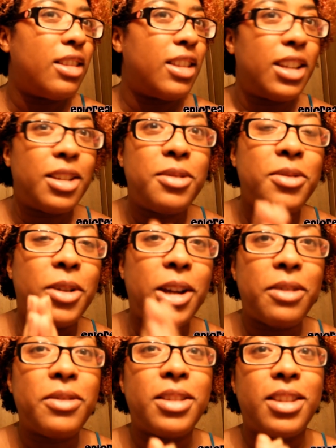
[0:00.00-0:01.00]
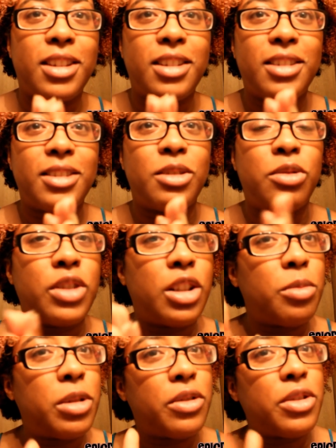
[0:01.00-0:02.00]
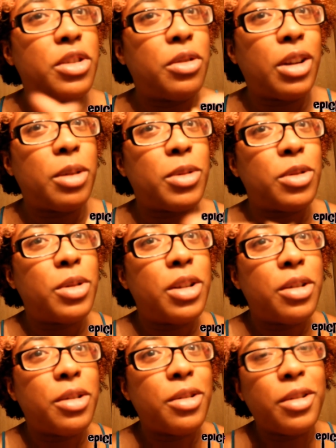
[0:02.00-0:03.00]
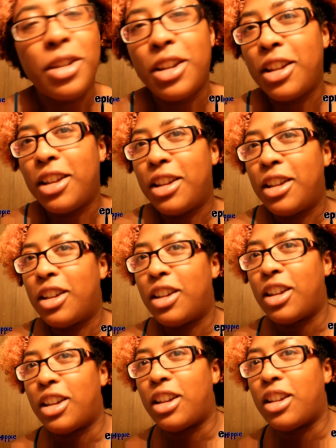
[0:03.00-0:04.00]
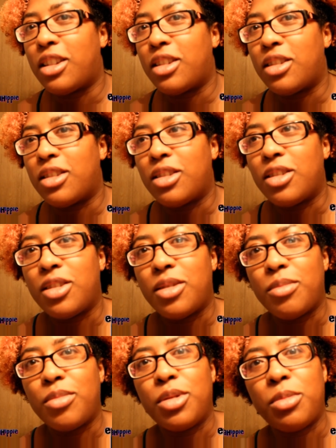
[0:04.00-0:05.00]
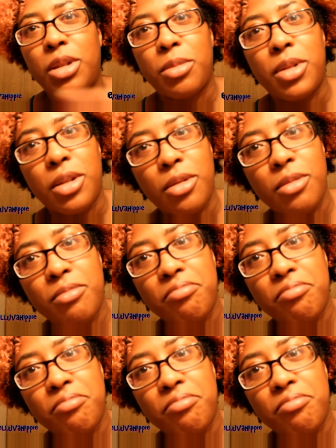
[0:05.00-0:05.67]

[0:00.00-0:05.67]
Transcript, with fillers: Thank you for everything. Go follow me on Instagram and Twitter and blow me up there.